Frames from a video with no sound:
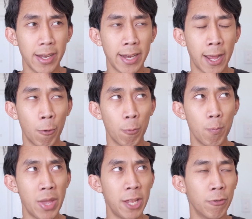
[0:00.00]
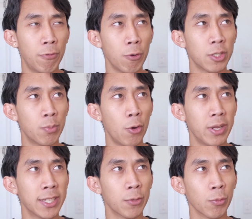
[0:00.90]
Now, manual focus
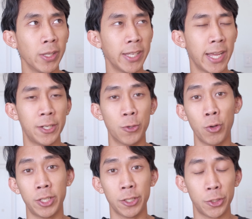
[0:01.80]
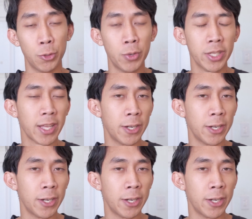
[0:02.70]
mode isn't really a joy to shoot with.